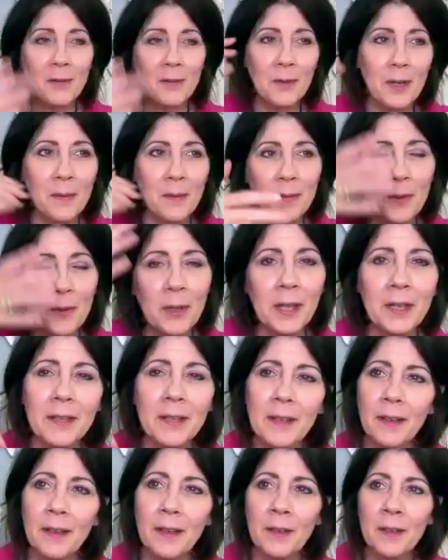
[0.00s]
when i'm doing it
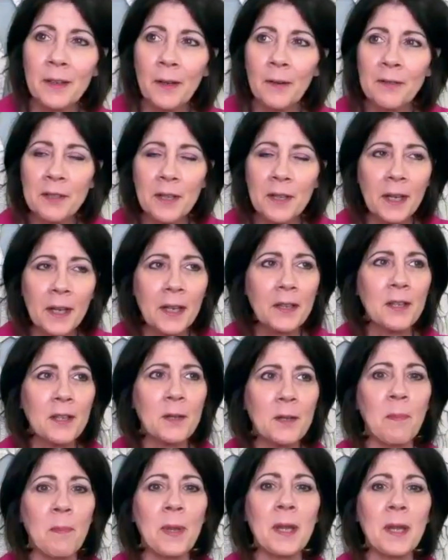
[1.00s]
and all of a sudden i get
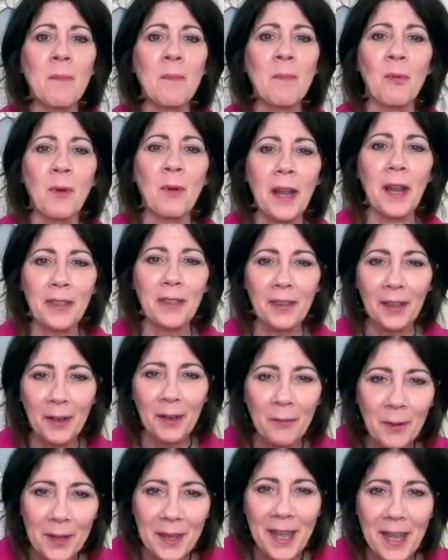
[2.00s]
this big breath like
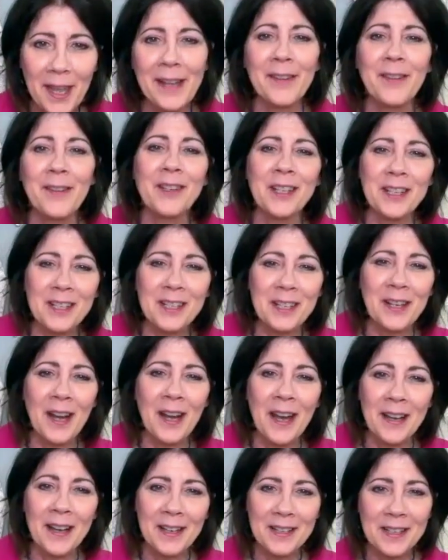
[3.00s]
when the energy is
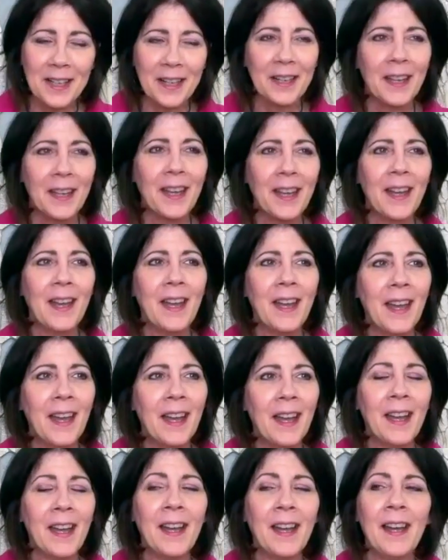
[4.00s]
gone it's like
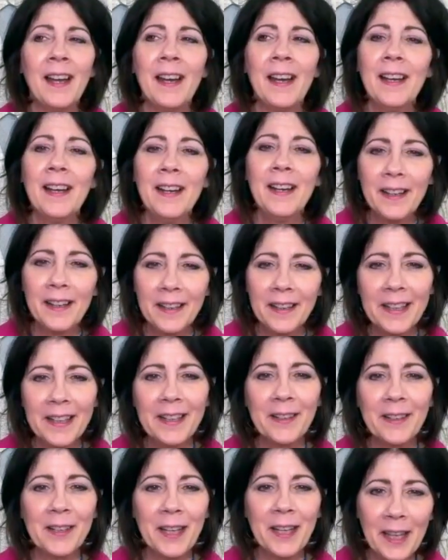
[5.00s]
oh
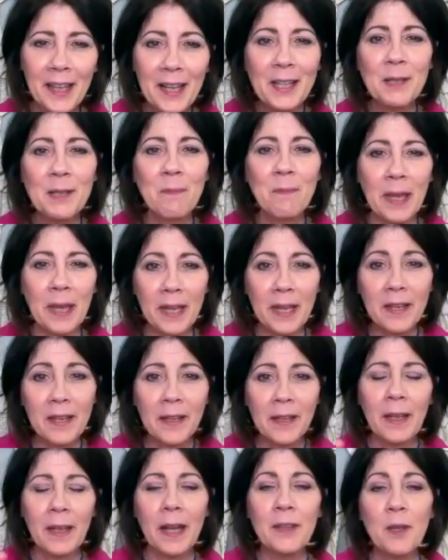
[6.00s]
yeah okay that's me
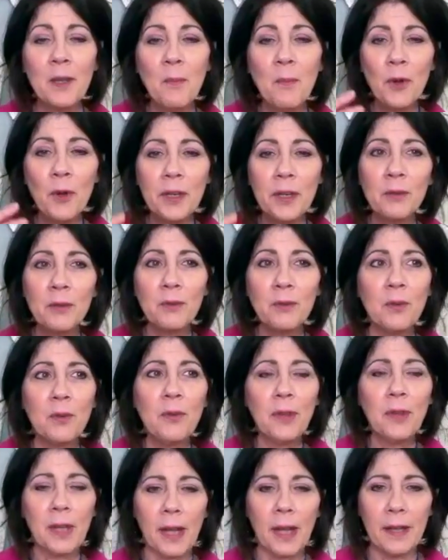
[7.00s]
and the more you
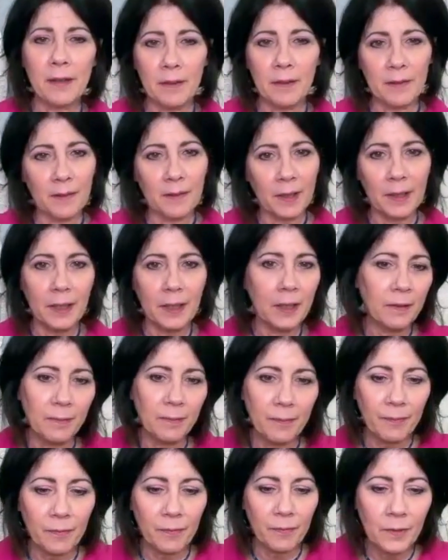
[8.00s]
do that like
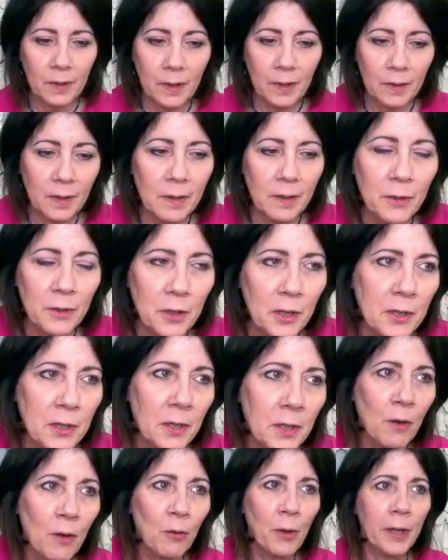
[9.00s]
even just
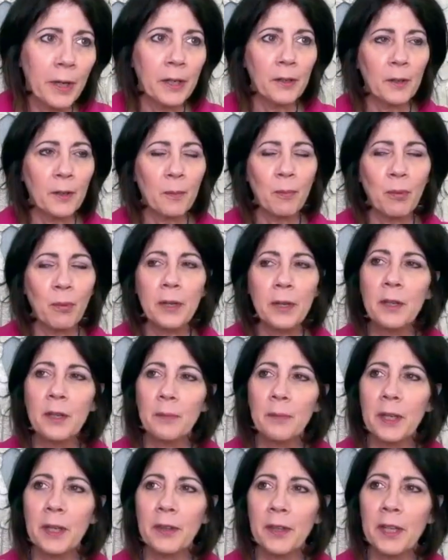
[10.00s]
in your regular breathing
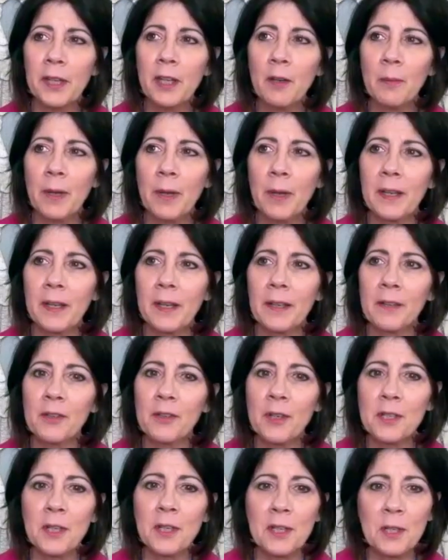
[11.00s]
but you think about it you're
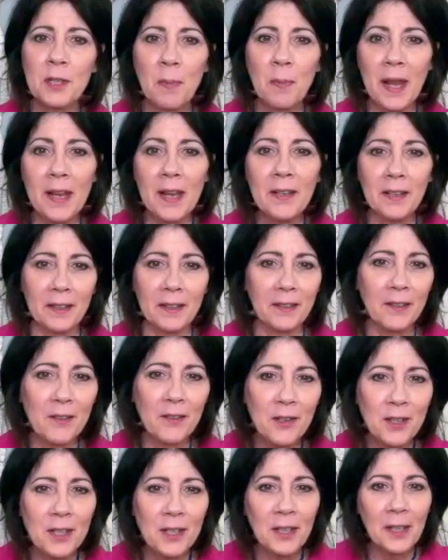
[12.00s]
just expanding
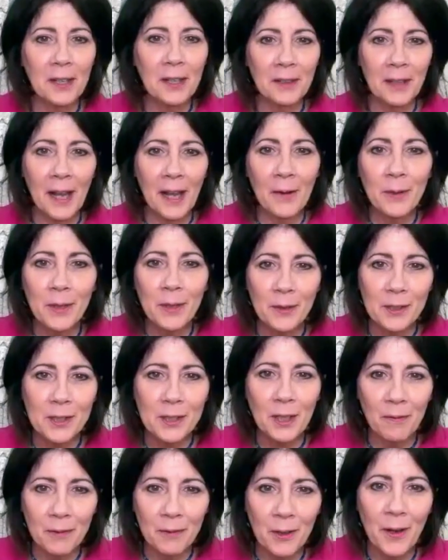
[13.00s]
you're just let, allowing
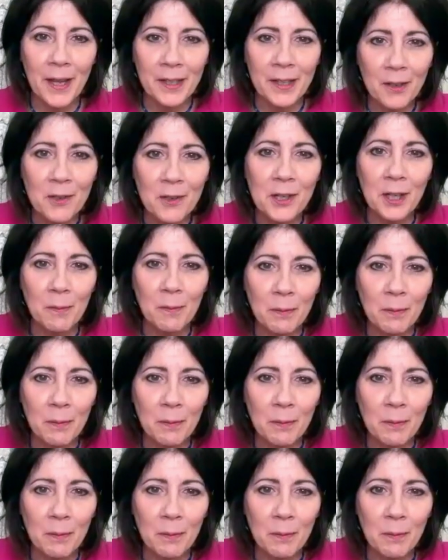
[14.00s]
yourself your energy to